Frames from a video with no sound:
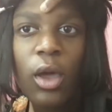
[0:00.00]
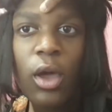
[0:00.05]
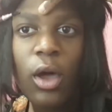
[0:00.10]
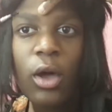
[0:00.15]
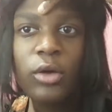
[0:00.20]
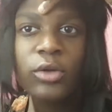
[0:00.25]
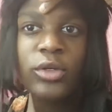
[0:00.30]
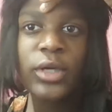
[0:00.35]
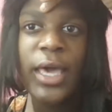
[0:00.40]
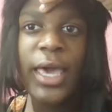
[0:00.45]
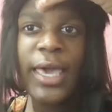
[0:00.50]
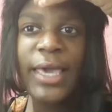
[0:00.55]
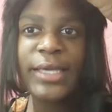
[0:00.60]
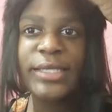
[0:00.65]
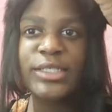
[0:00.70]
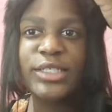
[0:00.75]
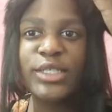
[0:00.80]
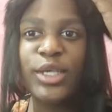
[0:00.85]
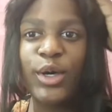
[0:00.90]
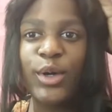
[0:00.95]

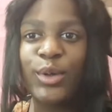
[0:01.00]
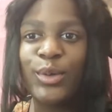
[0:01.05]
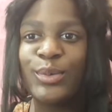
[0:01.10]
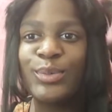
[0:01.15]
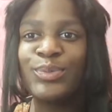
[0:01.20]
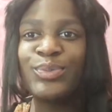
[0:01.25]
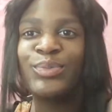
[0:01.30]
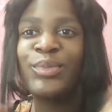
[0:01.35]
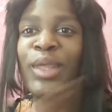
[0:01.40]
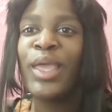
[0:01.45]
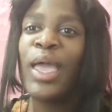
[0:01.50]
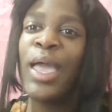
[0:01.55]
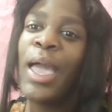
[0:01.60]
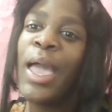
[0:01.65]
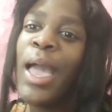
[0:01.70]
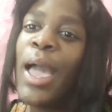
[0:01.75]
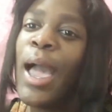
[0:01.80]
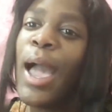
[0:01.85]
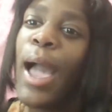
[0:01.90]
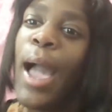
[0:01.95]
Okay, so
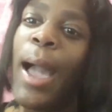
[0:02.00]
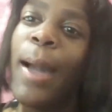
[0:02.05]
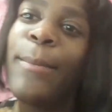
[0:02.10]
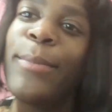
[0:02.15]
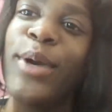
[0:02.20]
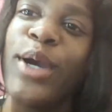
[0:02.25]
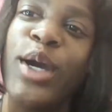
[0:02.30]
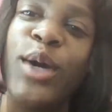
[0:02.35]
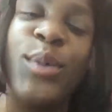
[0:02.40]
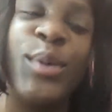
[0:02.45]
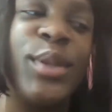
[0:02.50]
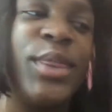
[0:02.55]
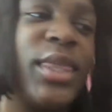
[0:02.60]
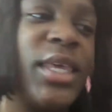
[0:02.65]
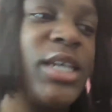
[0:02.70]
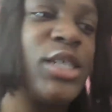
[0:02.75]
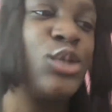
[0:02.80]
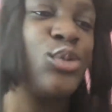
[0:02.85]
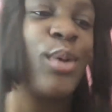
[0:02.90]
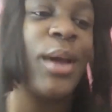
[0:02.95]
I'm good with
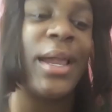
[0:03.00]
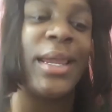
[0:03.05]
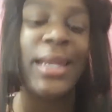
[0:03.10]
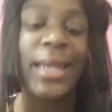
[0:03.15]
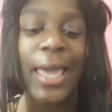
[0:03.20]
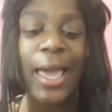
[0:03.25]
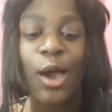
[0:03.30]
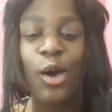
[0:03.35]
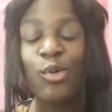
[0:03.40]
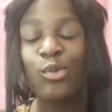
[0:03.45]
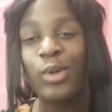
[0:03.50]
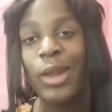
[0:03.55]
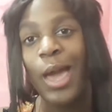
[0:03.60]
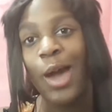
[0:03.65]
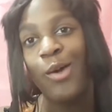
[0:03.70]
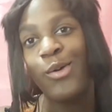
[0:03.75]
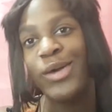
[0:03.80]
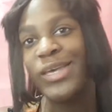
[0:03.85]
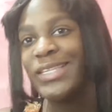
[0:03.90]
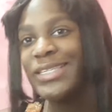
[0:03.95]
this right now.
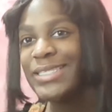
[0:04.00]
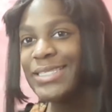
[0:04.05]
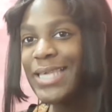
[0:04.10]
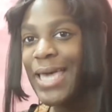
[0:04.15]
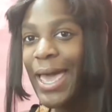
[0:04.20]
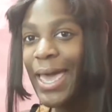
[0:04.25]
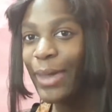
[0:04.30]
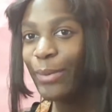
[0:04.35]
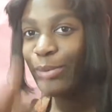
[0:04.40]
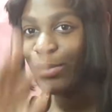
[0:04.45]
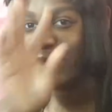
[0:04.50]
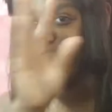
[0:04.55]
Now it's time